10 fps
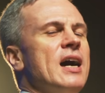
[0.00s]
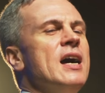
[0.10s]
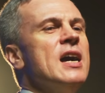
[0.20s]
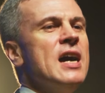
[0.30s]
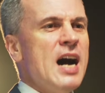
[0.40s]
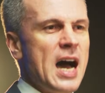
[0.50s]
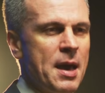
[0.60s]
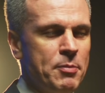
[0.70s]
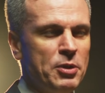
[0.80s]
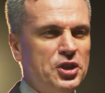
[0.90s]
This
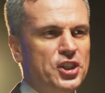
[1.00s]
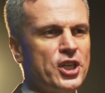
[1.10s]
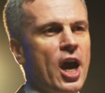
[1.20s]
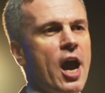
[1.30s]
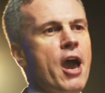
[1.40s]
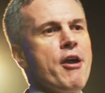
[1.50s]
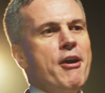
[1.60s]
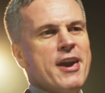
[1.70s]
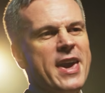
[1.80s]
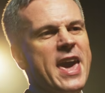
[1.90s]
might be challenging if you're
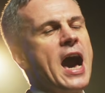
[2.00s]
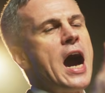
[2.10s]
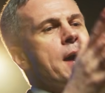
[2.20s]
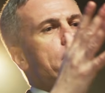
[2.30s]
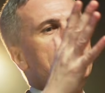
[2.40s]
nervous about